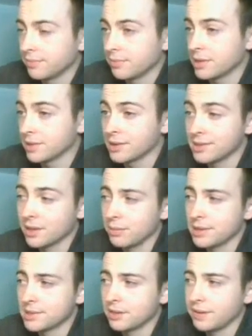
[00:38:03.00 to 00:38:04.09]
There's lots of good
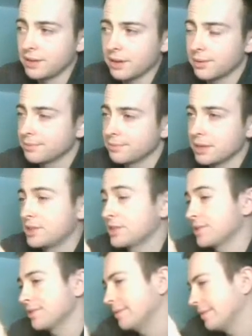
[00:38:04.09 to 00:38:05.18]
ways to defend here. It's
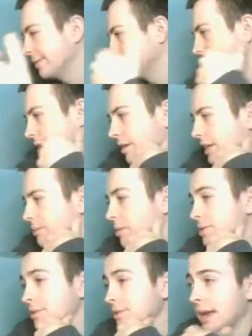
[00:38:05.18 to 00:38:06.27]
just... Are you going to be able
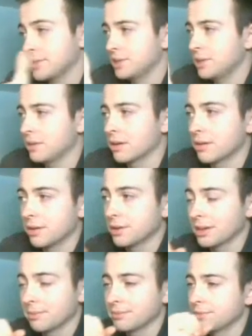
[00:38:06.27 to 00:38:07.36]
to execute here, or are
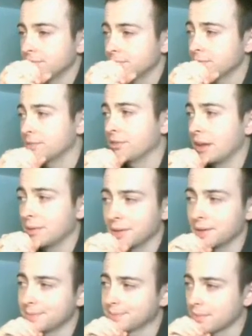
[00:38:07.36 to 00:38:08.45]
you going to
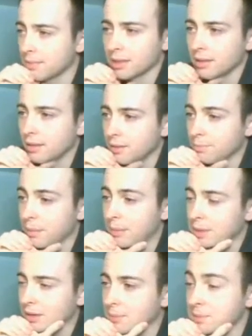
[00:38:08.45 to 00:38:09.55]
flounder? Bomb
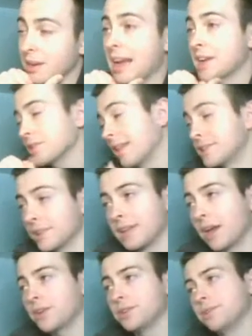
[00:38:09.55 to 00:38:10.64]
Tower comes down. Actually, that's a good
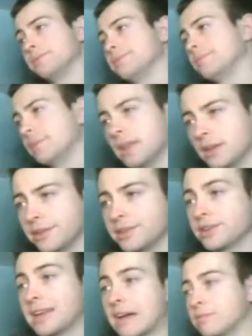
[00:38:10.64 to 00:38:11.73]
counter, too. Good
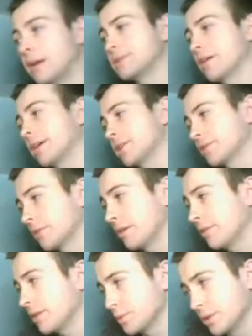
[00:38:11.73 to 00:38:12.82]
to have Bomb Tower against your
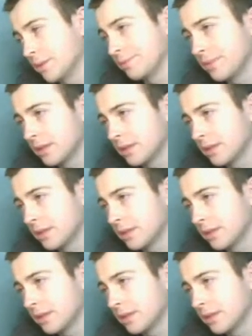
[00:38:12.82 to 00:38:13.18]
Graveyard as well.